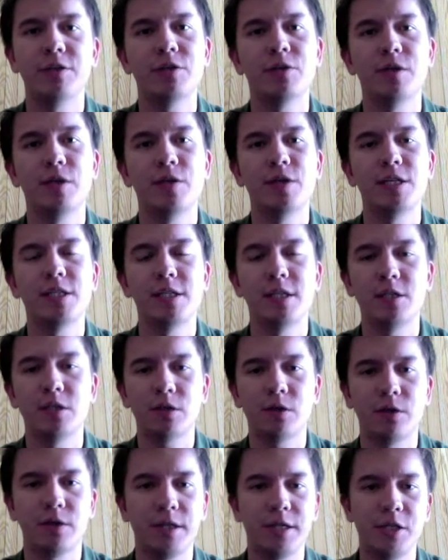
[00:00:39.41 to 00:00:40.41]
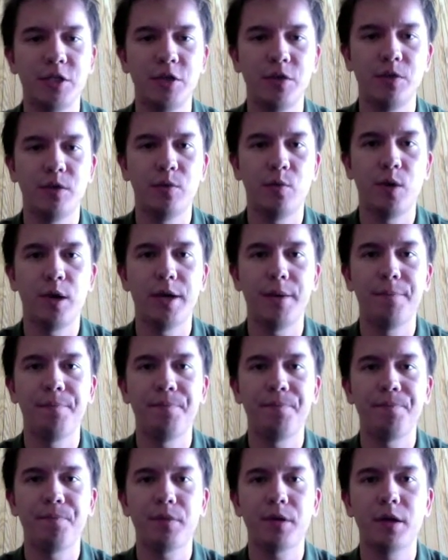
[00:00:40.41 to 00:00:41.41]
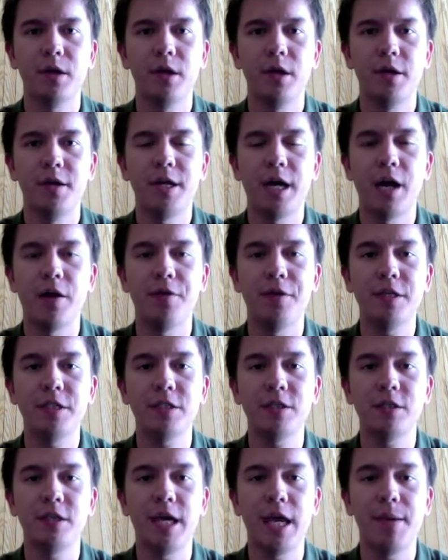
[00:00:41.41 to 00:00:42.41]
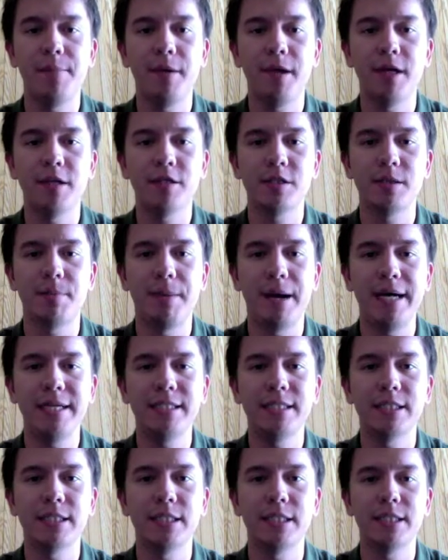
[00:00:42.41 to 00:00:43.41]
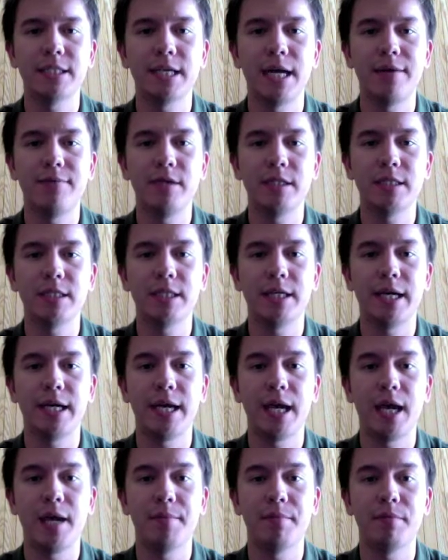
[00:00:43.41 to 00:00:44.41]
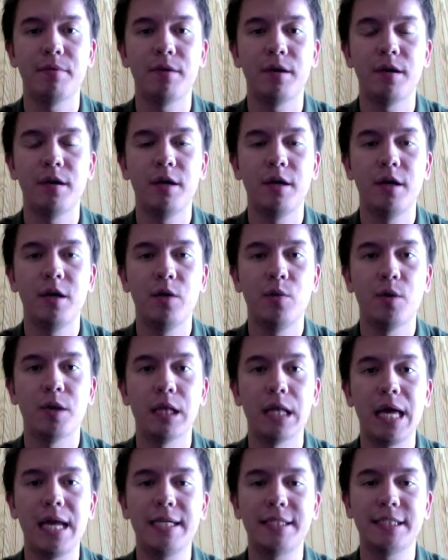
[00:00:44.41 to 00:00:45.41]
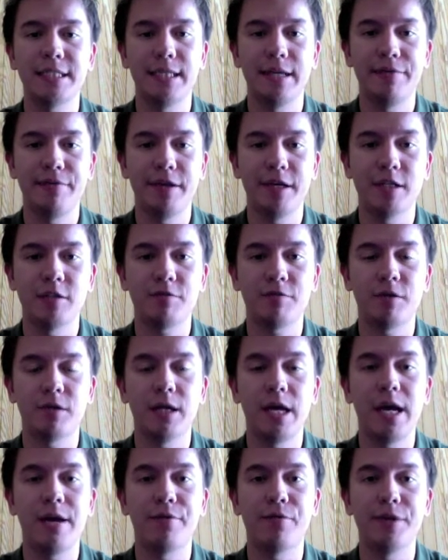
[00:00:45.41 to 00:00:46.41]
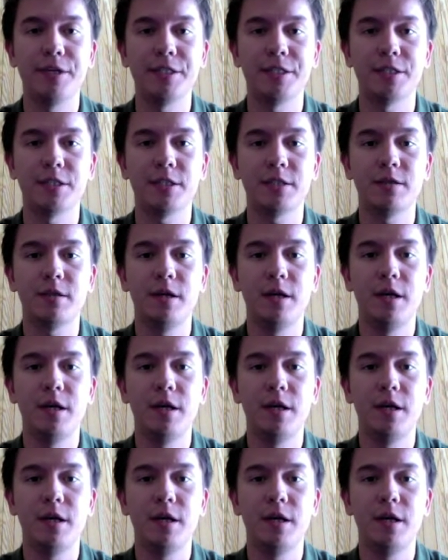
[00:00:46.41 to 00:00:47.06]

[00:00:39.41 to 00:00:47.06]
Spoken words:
So USD is currently 2-1. Now, this game against the Bison is obviously a game with a lot of significance for a lot of reasons.